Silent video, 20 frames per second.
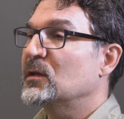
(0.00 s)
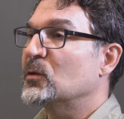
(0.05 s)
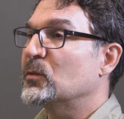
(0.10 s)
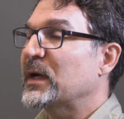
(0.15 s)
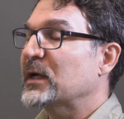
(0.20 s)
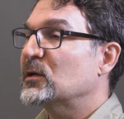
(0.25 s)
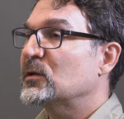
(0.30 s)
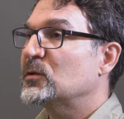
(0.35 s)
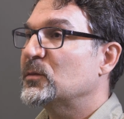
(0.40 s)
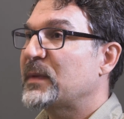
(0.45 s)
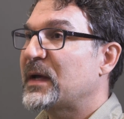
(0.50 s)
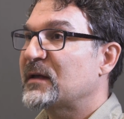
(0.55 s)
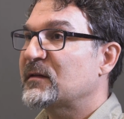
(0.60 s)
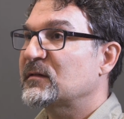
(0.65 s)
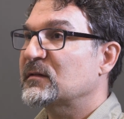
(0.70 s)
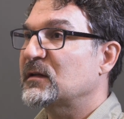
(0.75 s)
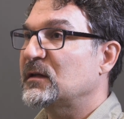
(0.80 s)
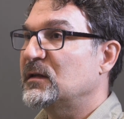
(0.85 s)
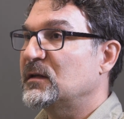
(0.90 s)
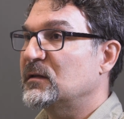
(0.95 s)
The regular
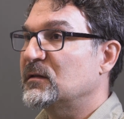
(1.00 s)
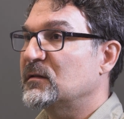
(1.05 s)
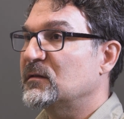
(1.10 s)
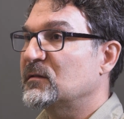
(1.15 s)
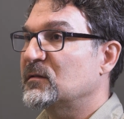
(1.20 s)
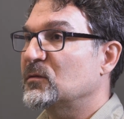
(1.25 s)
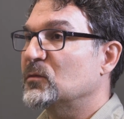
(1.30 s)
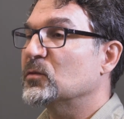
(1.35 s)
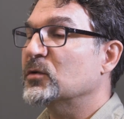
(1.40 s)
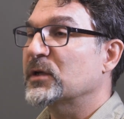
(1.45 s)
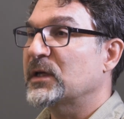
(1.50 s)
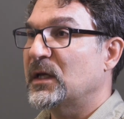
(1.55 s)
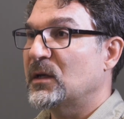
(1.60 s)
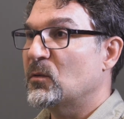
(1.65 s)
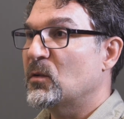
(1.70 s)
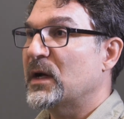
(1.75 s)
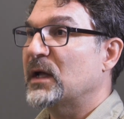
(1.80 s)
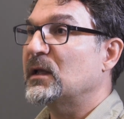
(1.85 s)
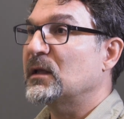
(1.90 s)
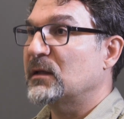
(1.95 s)
mask is
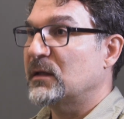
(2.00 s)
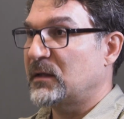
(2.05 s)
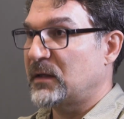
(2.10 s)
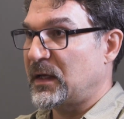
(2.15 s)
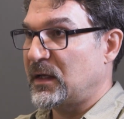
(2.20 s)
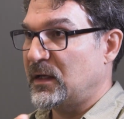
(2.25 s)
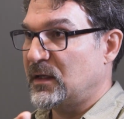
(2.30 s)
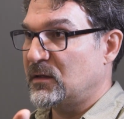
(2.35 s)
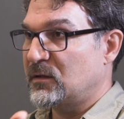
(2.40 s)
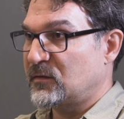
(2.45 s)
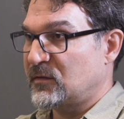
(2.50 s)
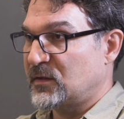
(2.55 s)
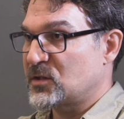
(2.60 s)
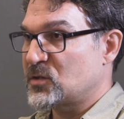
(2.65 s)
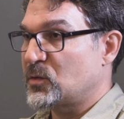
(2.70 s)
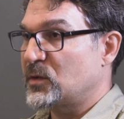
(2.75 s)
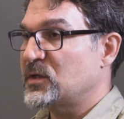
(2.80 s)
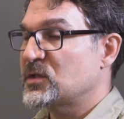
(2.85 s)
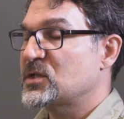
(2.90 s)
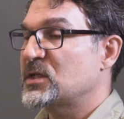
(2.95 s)
working well in the
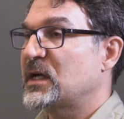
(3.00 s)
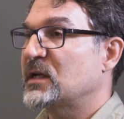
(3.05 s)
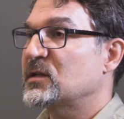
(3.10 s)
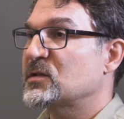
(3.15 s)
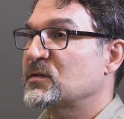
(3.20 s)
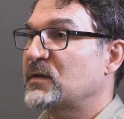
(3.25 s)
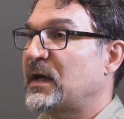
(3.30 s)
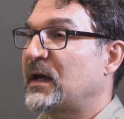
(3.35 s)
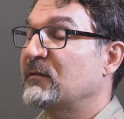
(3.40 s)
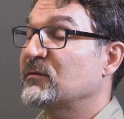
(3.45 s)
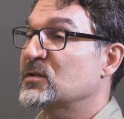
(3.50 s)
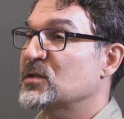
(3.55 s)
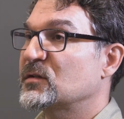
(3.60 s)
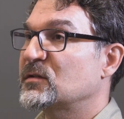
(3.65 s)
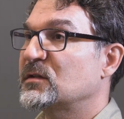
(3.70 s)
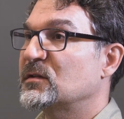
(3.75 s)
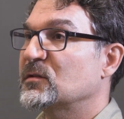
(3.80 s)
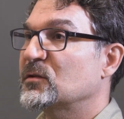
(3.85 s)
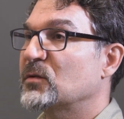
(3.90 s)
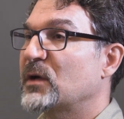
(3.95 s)
situation I've just
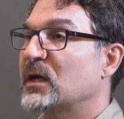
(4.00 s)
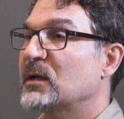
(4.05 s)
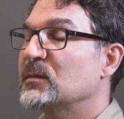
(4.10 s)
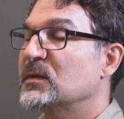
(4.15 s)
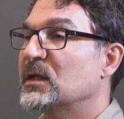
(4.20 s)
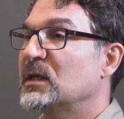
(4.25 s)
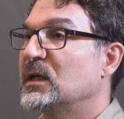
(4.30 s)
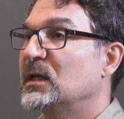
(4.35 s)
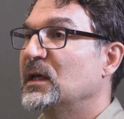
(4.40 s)
described.